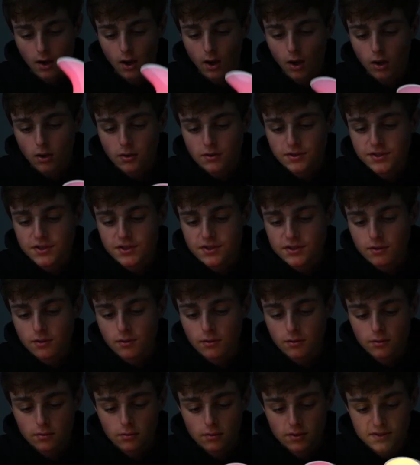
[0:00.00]

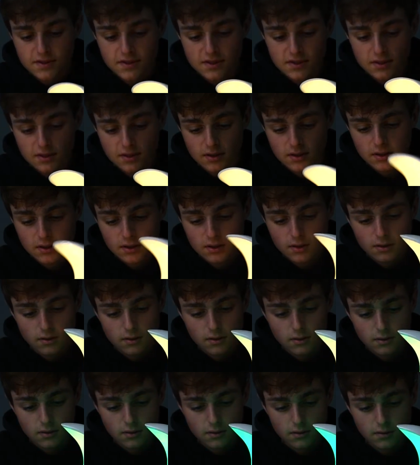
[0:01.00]
Also, let's see,
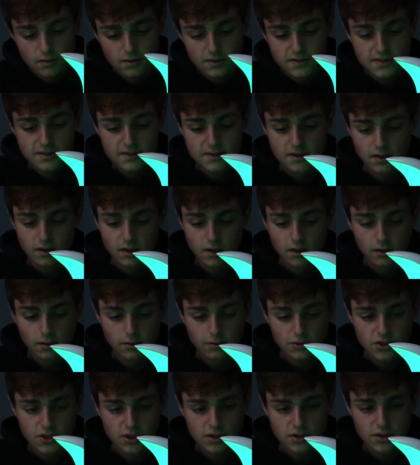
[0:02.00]
this is the color
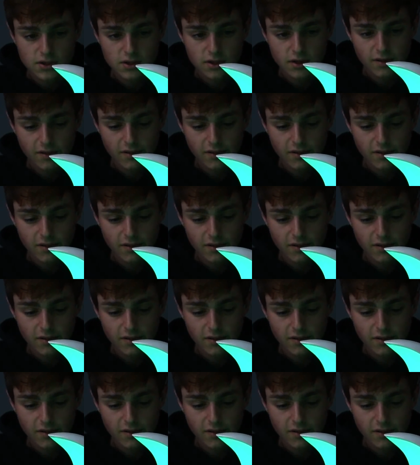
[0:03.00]
changing. I